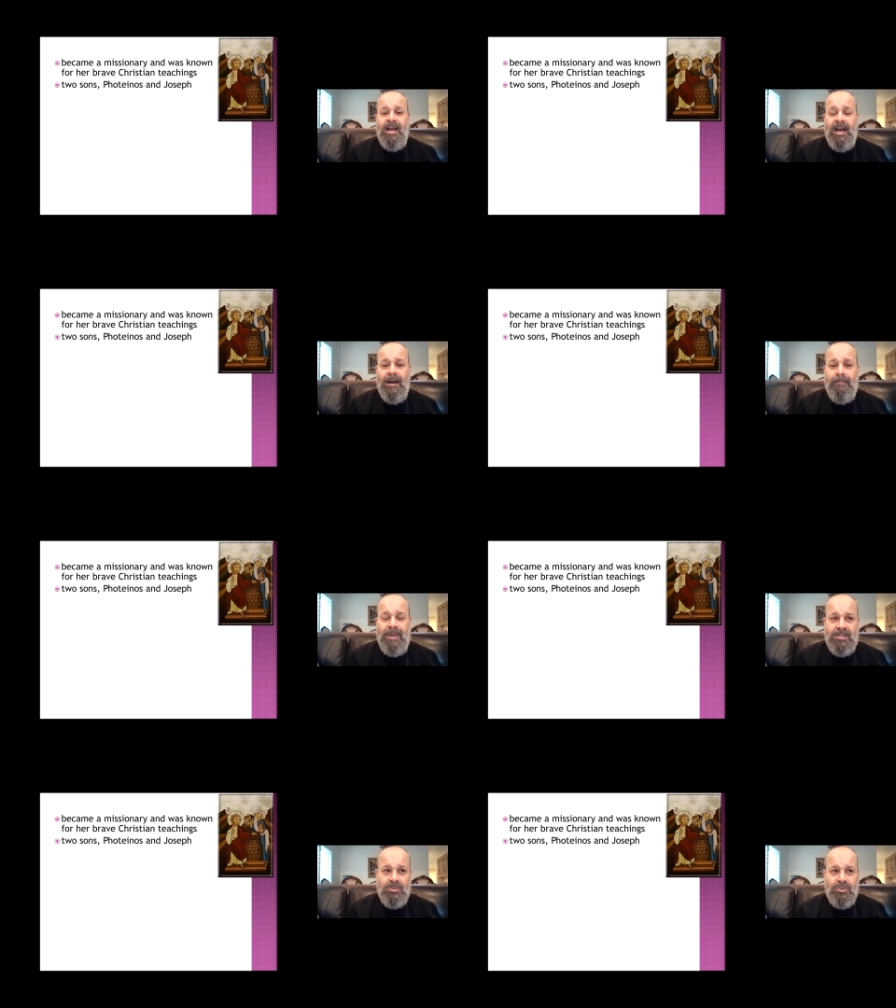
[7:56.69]
Um,
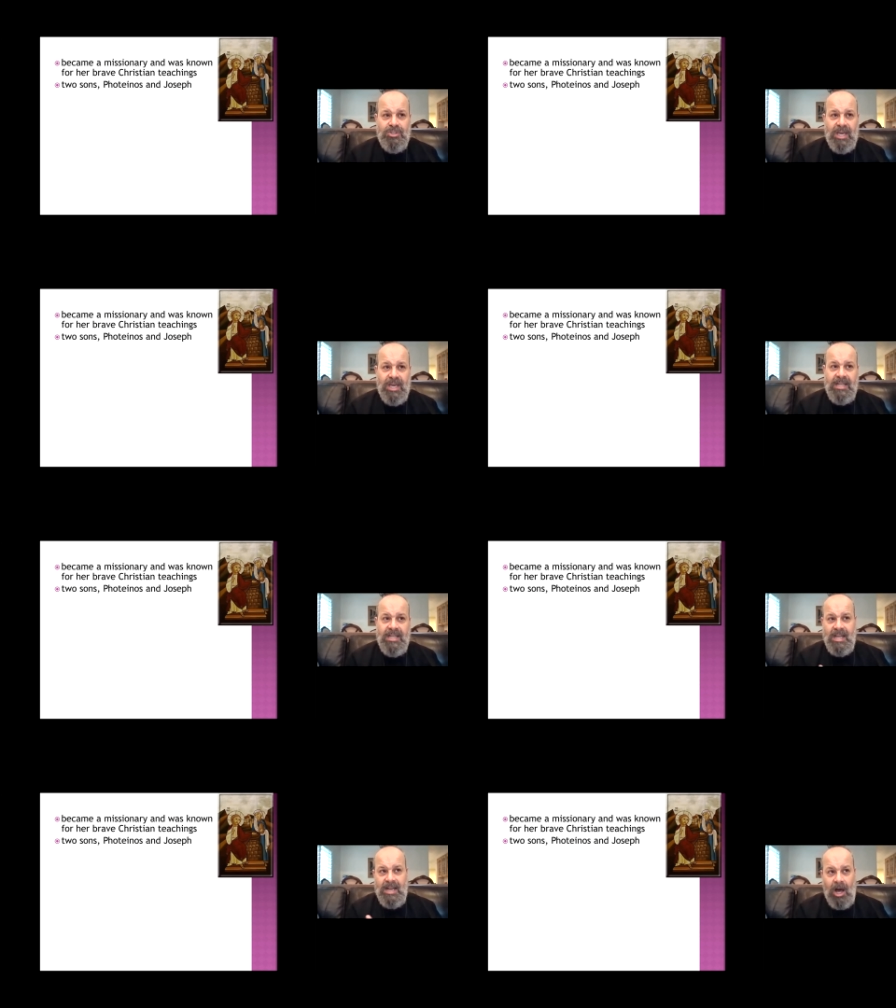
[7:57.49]
and so she, in,
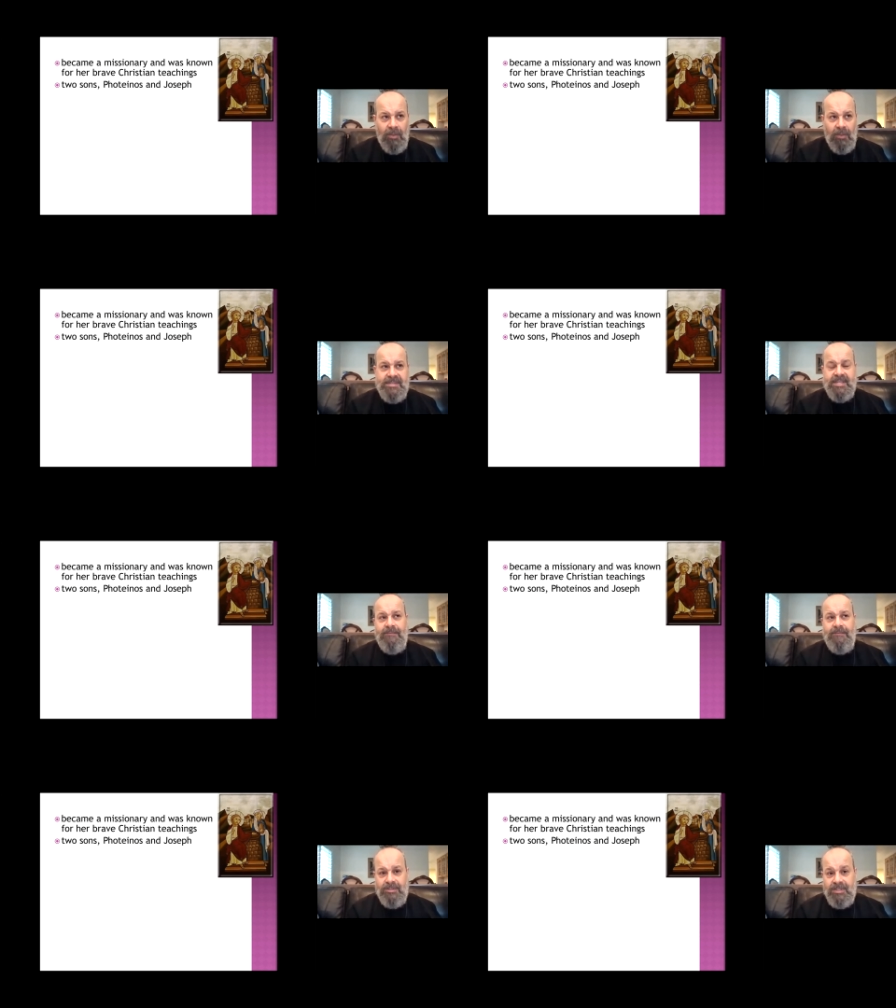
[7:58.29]
in, all these
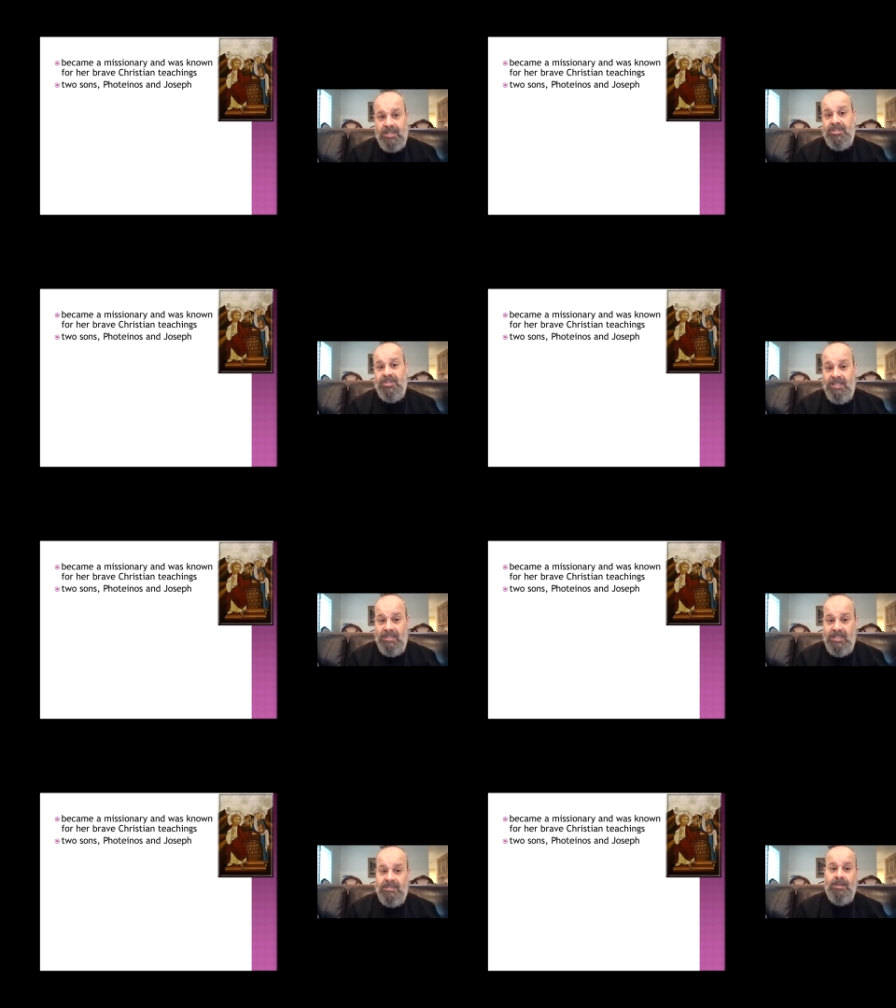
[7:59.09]
efforts that she did,
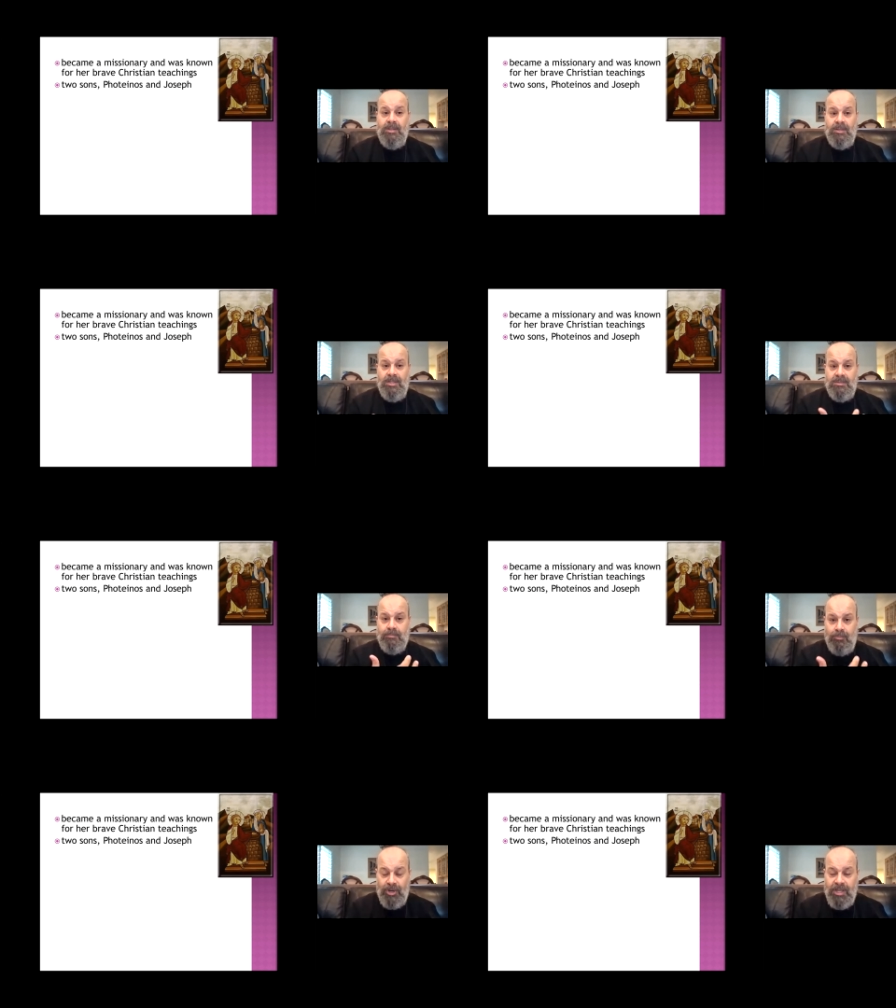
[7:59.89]
these these
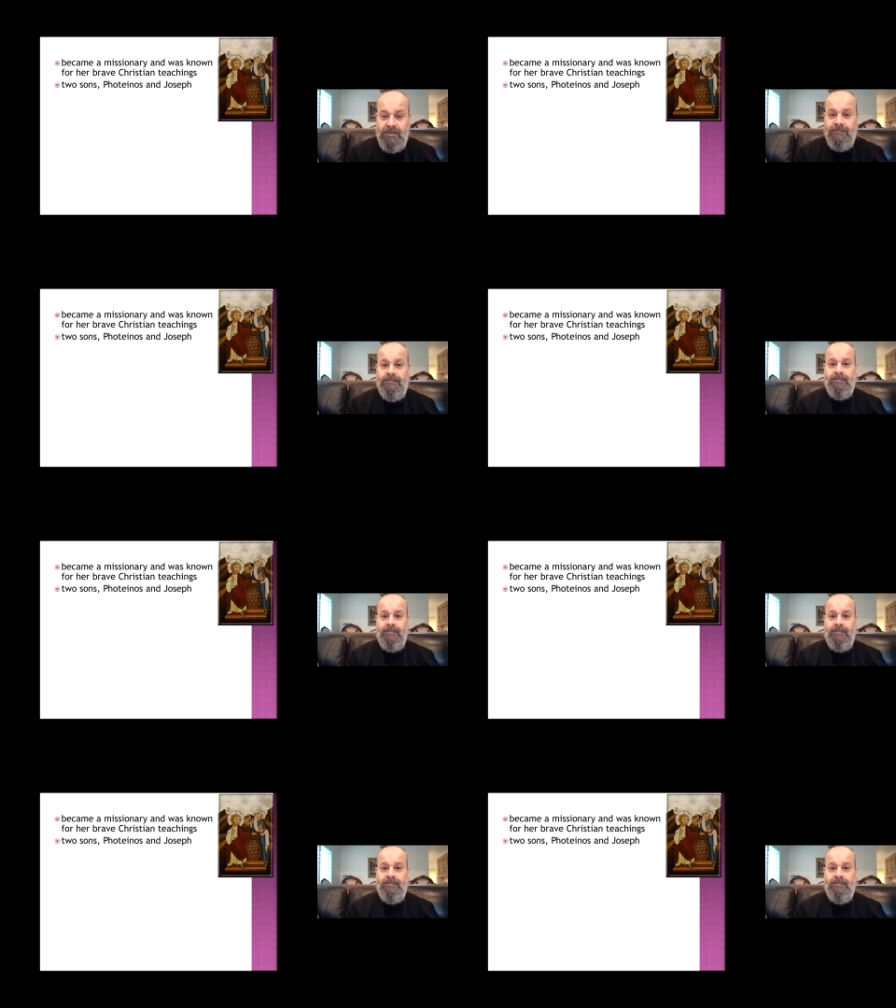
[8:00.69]
brave